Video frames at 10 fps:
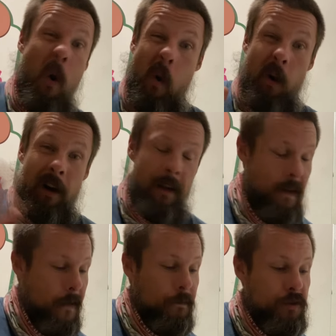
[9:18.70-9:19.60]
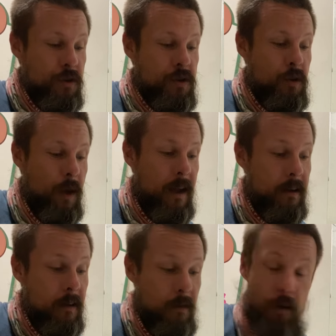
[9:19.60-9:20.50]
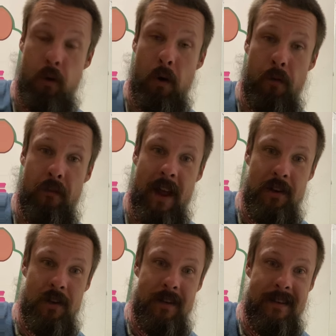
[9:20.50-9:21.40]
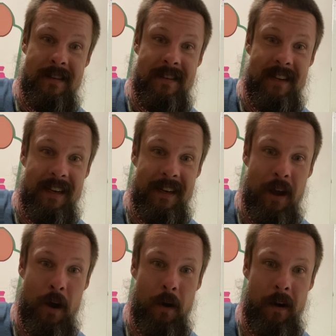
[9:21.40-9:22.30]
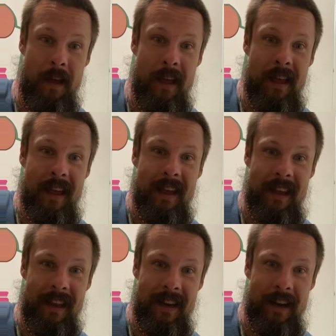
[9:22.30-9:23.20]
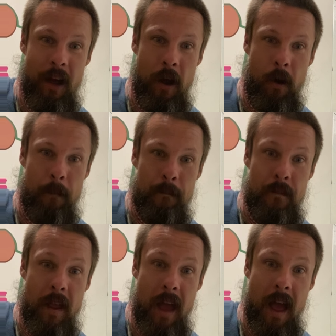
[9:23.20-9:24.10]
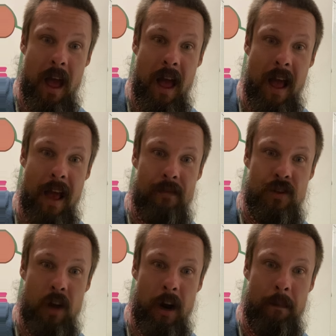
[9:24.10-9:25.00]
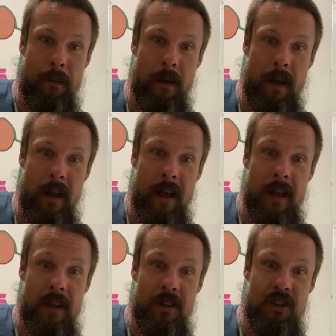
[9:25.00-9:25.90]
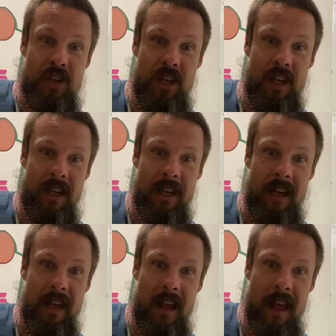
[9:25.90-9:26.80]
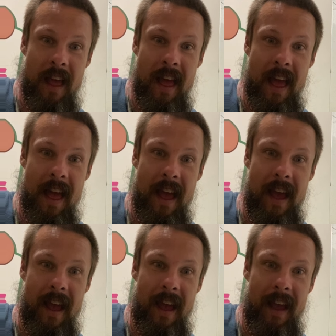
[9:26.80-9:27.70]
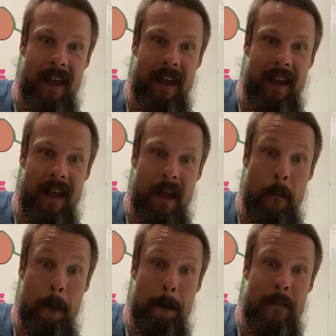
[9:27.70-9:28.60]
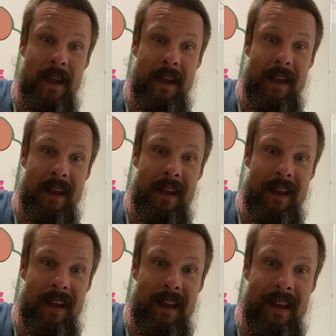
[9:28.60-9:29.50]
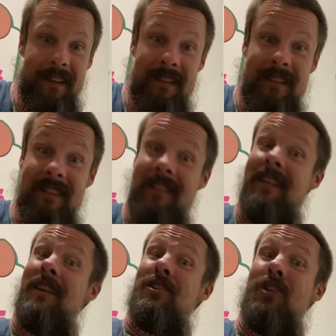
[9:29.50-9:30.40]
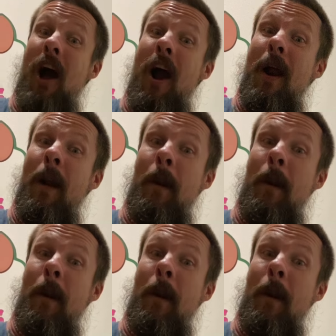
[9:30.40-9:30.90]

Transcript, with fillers: or just do a good old fashioned D note, E note, F sharp, G, A, B, C sharp,